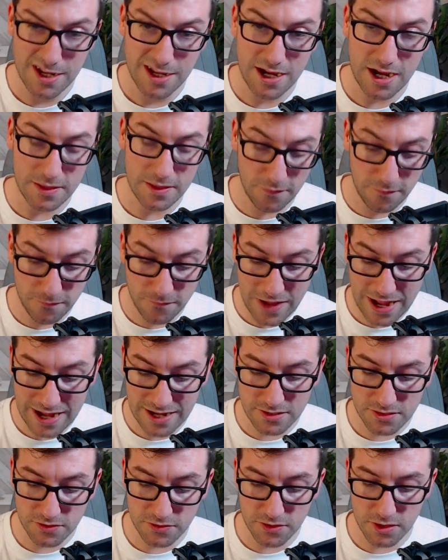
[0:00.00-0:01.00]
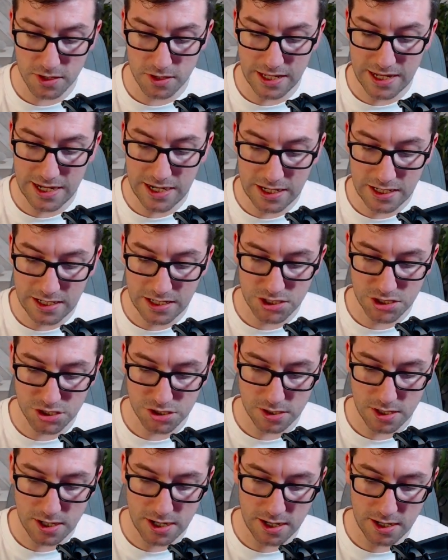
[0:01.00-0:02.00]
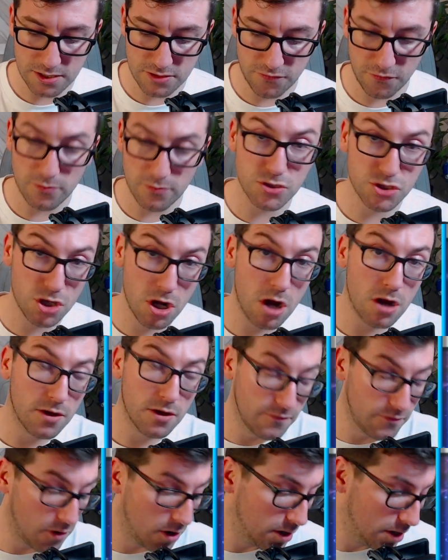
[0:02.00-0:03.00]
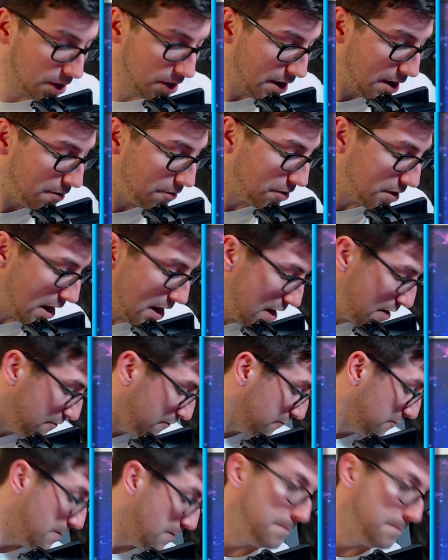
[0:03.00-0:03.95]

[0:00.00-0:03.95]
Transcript: And the fact that English from Scarlet and Violet are now going to have